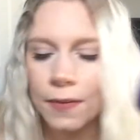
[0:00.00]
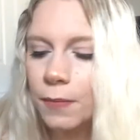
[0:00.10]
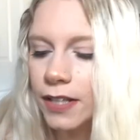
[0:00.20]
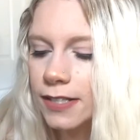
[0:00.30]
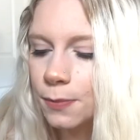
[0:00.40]

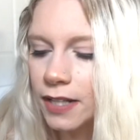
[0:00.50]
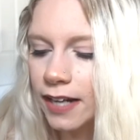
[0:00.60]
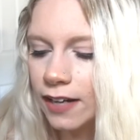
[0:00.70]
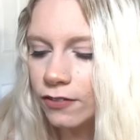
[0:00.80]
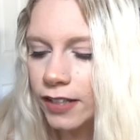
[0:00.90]
But this one,
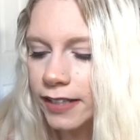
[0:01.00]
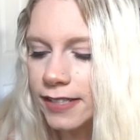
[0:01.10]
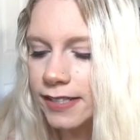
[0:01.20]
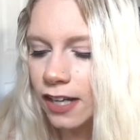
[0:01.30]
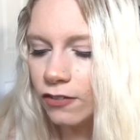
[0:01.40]
I feel like
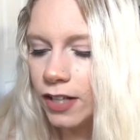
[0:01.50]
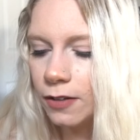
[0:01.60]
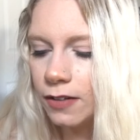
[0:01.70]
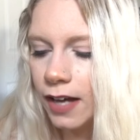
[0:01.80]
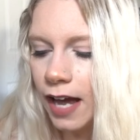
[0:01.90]
it's definitely
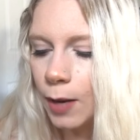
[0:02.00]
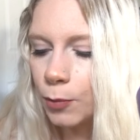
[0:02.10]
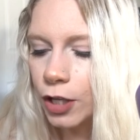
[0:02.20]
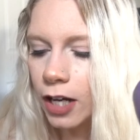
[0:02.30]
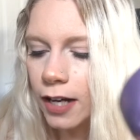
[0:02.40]

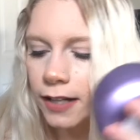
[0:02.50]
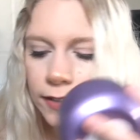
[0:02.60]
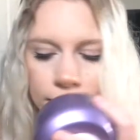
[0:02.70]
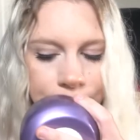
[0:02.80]
apricot.